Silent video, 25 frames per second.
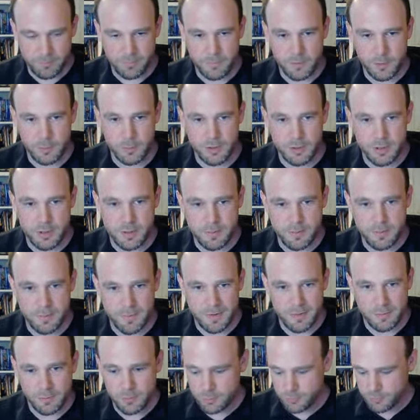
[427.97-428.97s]
Twisted,
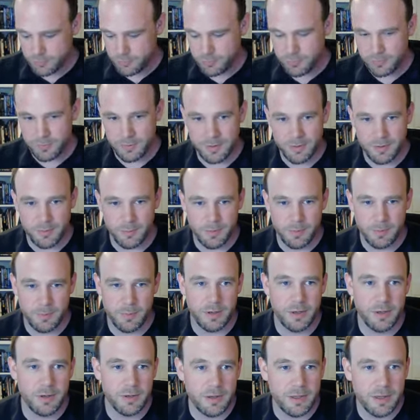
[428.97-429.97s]
oof, we're
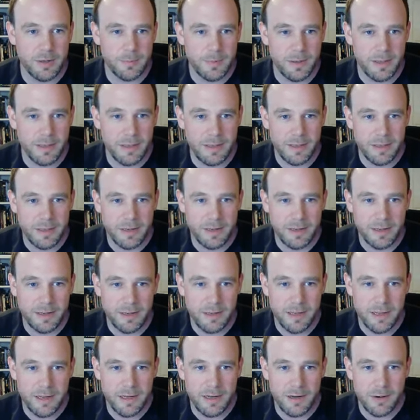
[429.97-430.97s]
not going to be
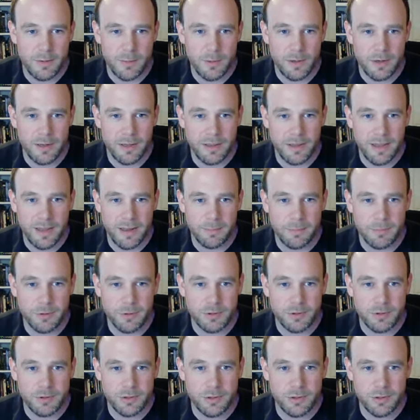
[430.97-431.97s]
needing quite that
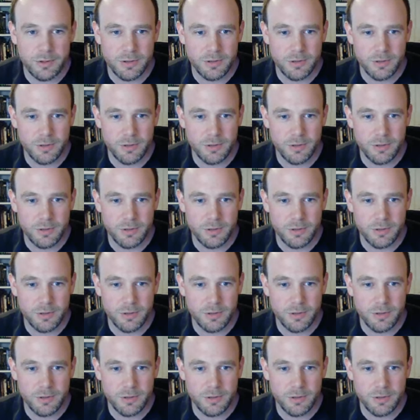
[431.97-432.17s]
much.